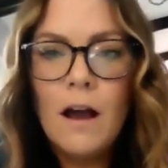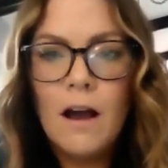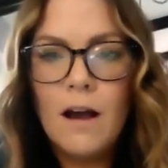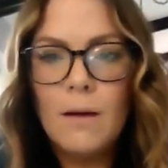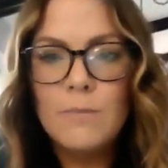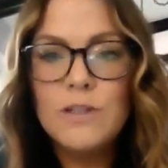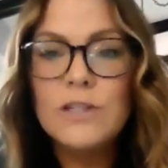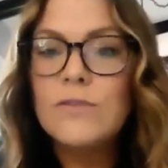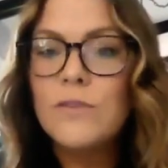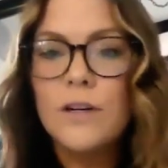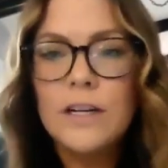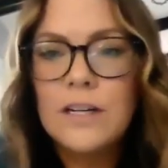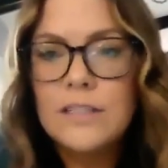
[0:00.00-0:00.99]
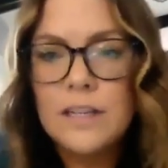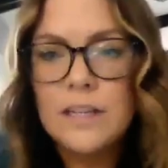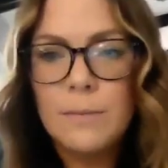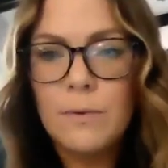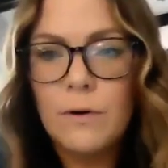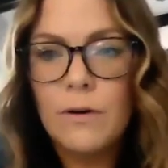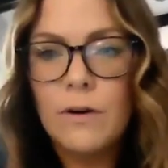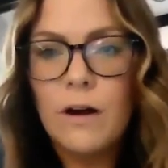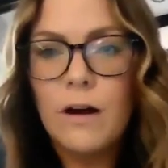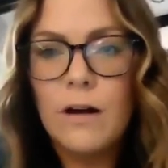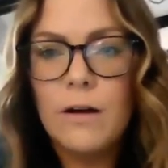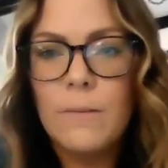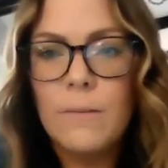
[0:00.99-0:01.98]
um, just for an example
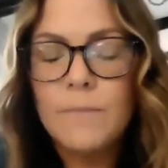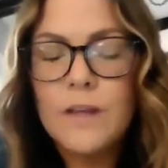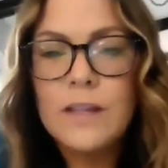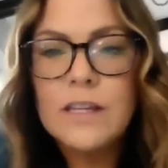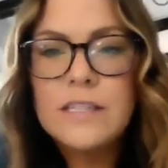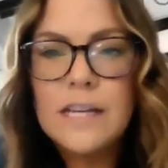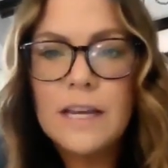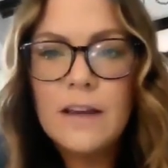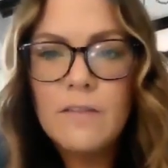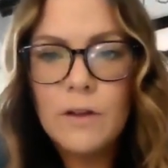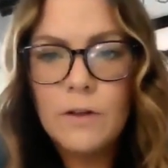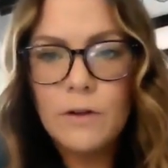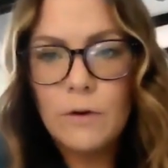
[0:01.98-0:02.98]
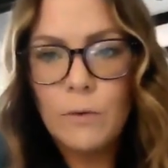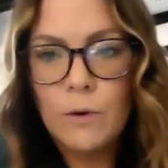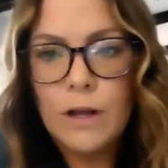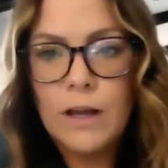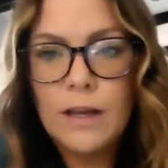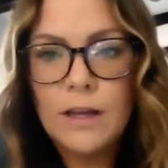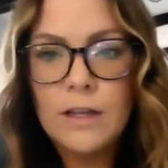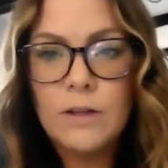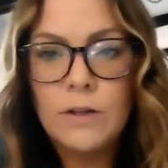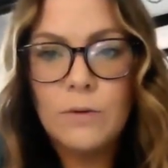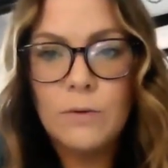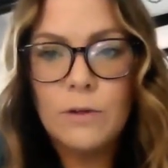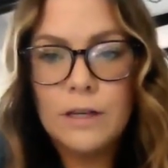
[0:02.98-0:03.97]
um, in the state of illinois
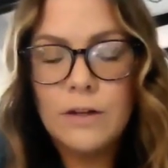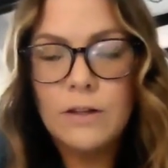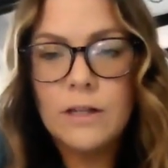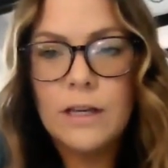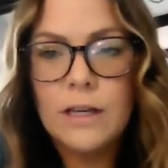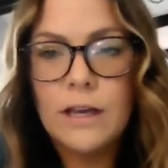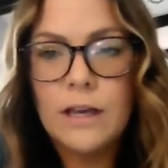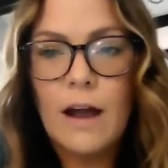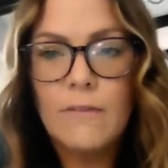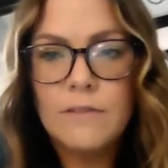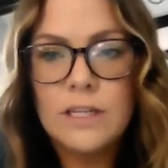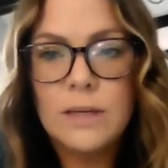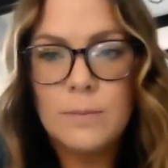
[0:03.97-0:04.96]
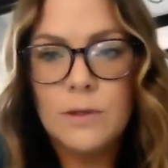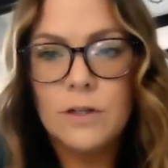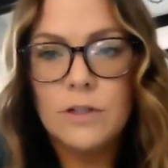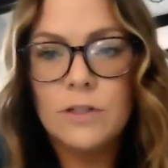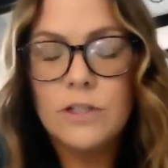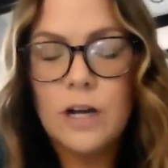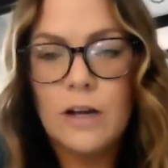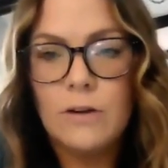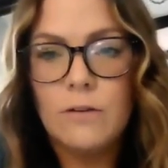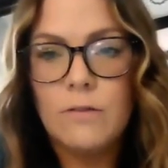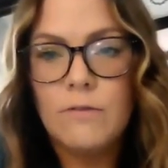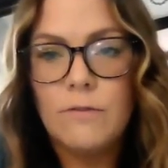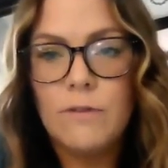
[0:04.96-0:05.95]
you legally have to keep your
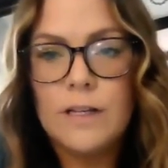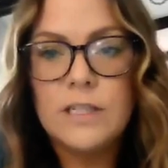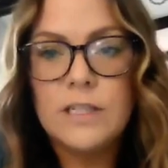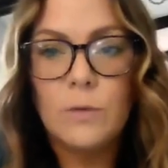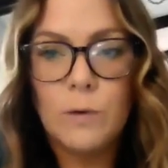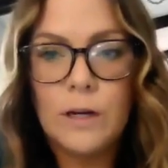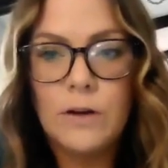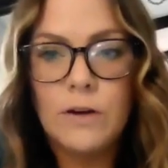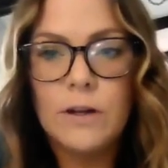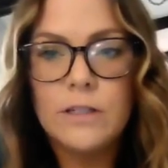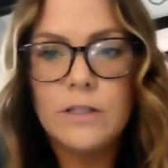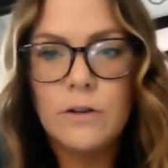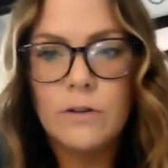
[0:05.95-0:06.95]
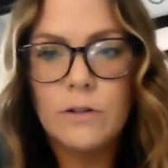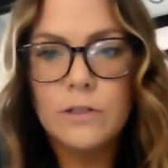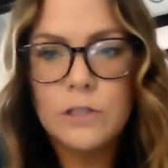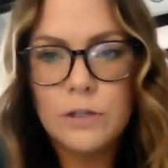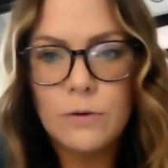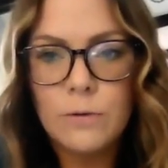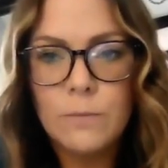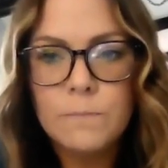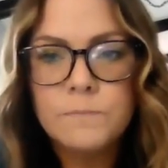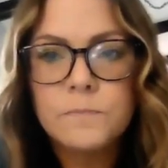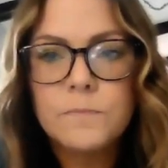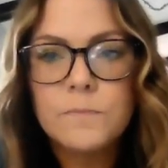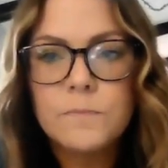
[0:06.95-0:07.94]
child facing rear until they're two
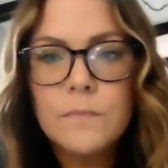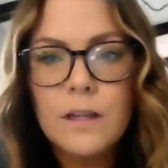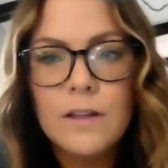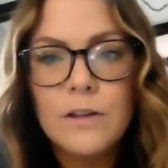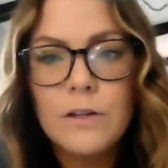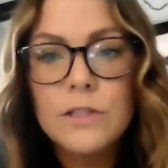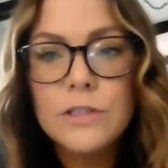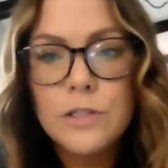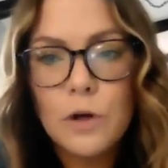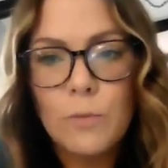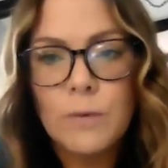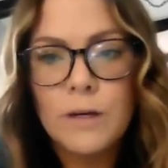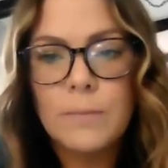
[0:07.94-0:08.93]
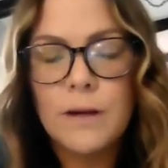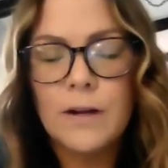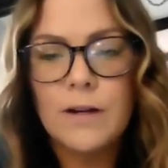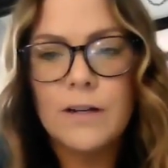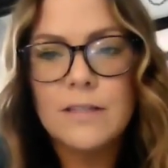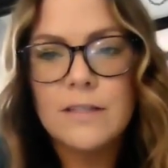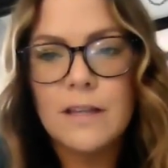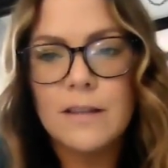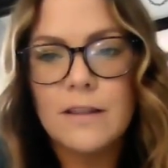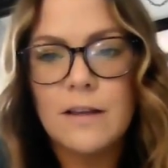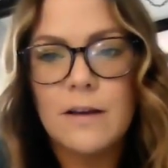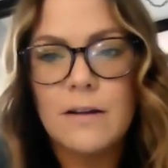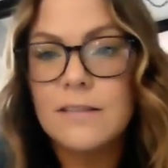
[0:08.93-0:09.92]
and there's so many parents that
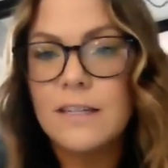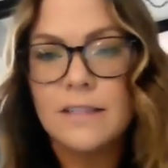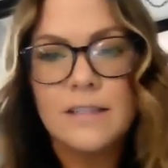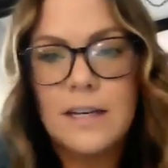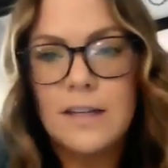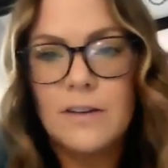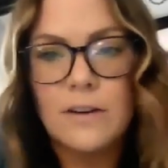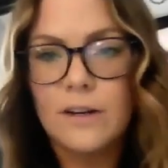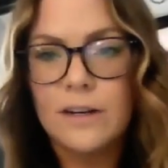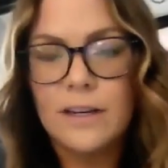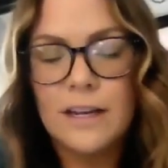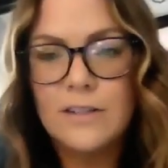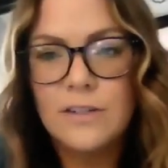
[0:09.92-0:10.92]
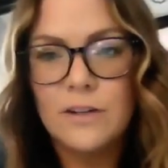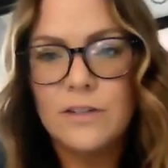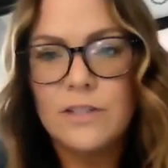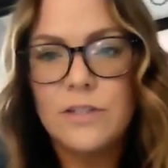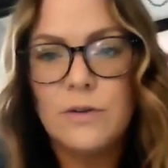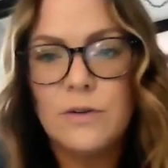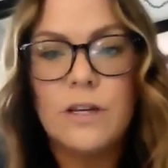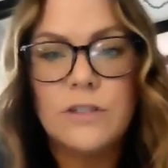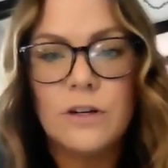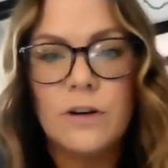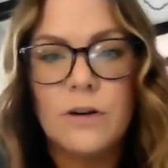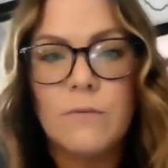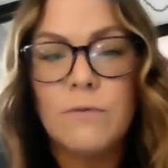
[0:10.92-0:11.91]
the the day their kid turns two they
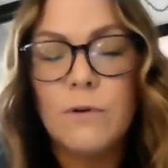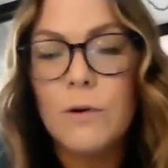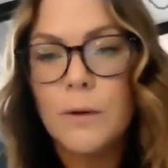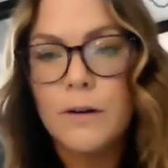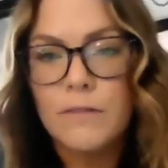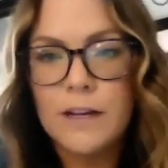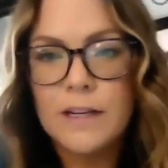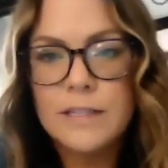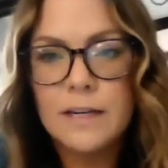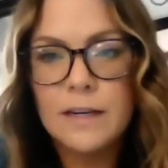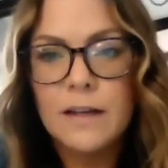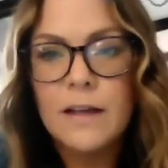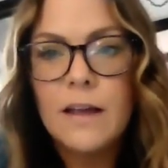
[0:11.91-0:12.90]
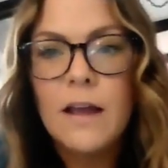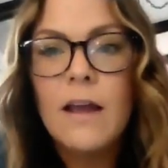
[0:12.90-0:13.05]
turn them forward facing